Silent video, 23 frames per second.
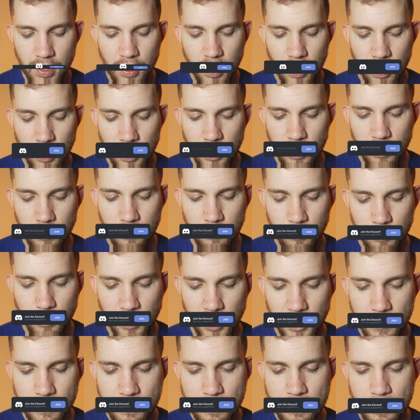Um,
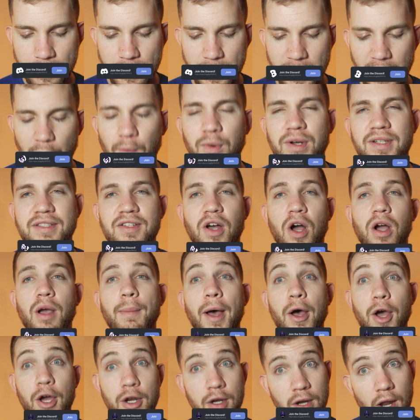but I want to talk
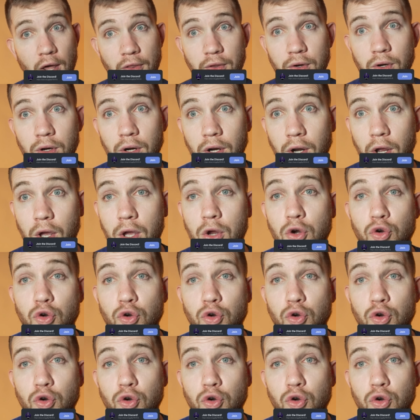about another